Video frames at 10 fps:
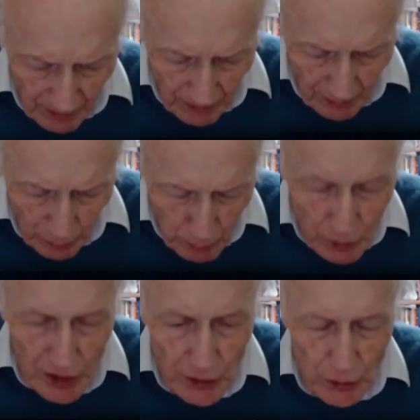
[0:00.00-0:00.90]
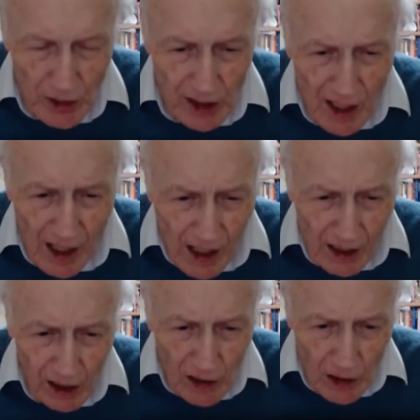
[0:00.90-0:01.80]
I was put into a
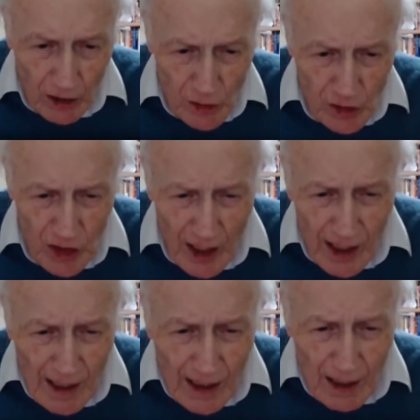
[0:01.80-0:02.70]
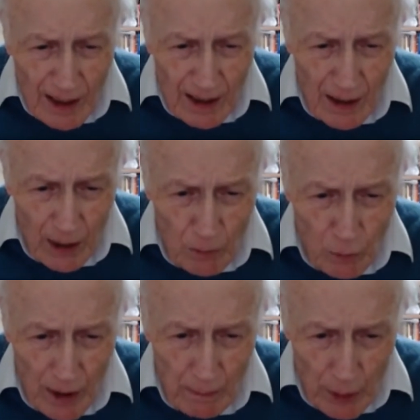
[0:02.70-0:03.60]
class
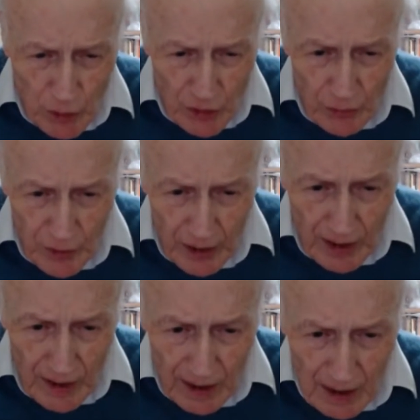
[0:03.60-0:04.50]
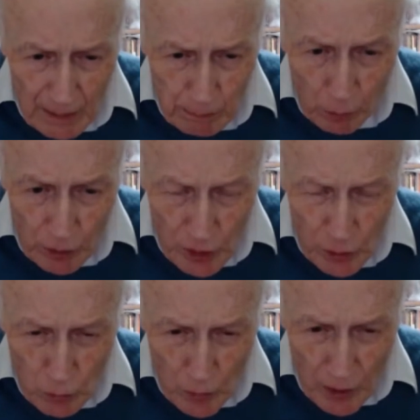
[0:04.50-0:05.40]
where most of the
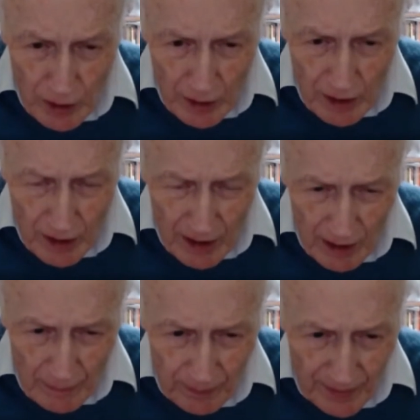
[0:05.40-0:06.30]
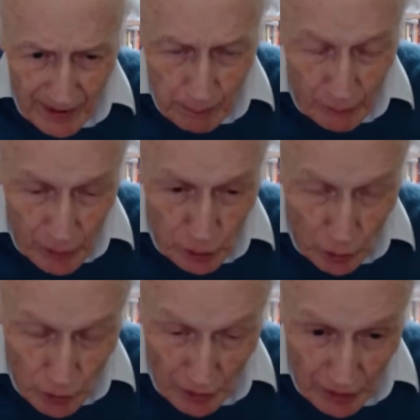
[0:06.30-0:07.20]
boys were a couple of years
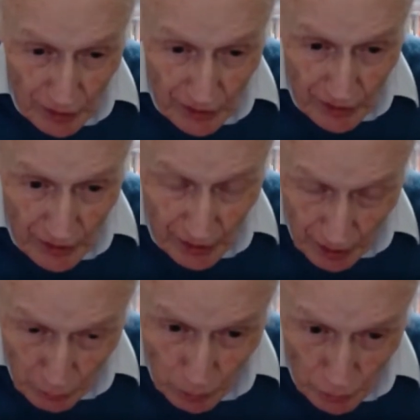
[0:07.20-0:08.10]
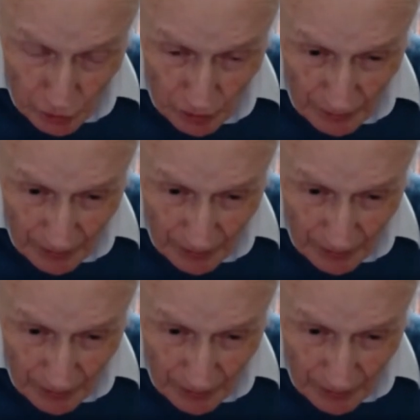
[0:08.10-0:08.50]
older than I was.